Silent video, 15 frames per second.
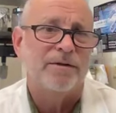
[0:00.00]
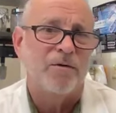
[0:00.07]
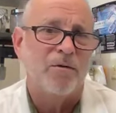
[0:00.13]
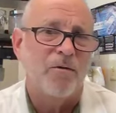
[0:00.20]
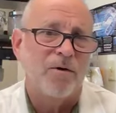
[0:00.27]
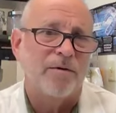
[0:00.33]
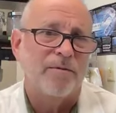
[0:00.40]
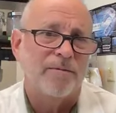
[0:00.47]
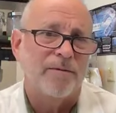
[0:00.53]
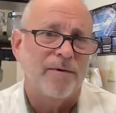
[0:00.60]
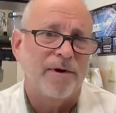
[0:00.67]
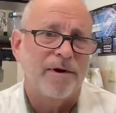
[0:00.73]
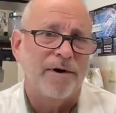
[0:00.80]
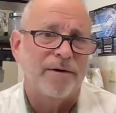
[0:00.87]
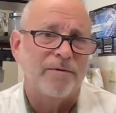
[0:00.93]
Or
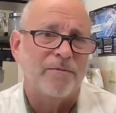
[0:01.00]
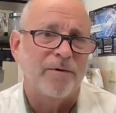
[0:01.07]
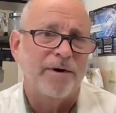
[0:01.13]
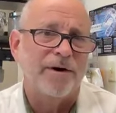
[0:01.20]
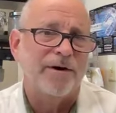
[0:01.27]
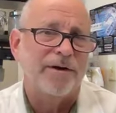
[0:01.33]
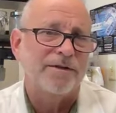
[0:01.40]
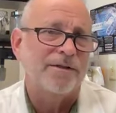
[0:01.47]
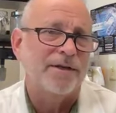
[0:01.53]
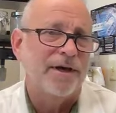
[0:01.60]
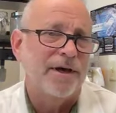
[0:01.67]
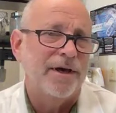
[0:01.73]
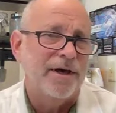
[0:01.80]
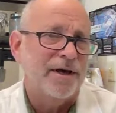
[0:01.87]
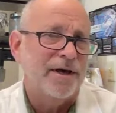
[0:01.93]
whereas
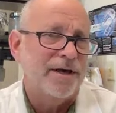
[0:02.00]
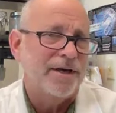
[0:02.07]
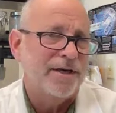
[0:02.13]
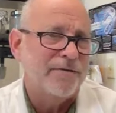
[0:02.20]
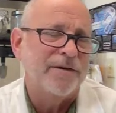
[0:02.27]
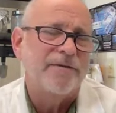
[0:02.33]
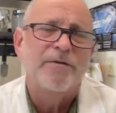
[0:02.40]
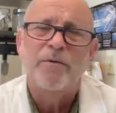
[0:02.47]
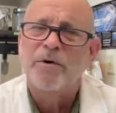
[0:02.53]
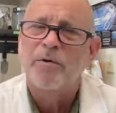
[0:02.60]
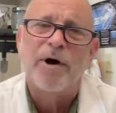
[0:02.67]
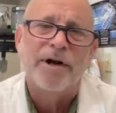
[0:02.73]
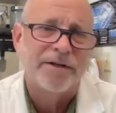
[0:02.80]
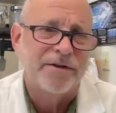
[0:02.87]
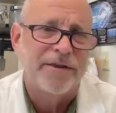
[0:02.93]
if you were to
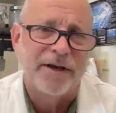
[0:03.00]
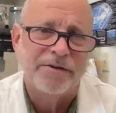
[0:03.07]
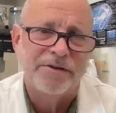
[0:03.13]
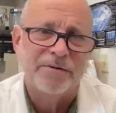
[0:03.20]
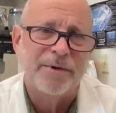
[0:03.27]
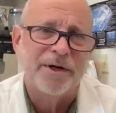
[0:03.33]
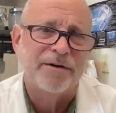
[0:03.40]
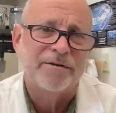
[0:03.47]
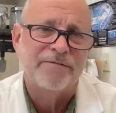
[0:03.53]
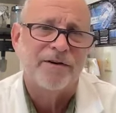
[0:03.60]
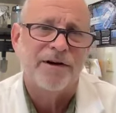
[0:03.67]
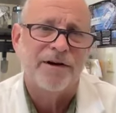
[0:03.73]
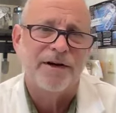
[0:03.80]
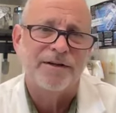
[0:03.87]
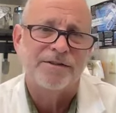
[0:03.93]
watch 1,000
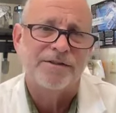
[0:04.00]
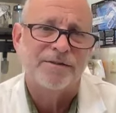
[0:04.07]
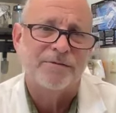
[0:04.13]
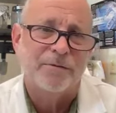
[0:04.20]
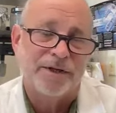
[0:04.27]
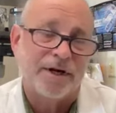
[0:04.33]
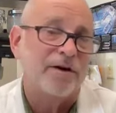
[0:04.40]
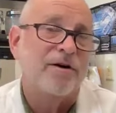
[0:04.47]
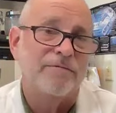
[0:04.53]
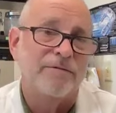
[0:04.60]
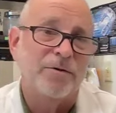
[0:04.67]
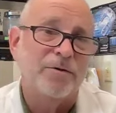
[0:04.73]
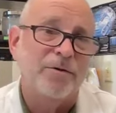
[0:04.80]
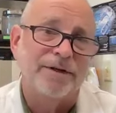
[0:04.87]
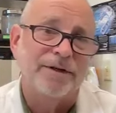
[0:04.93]
butterflies, which I love
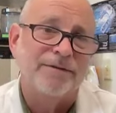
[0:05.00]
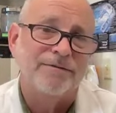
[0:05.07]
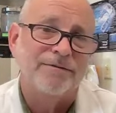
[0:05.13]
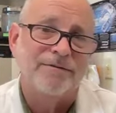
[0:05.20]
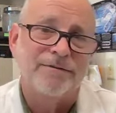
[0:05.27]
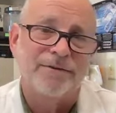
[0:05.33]
doing,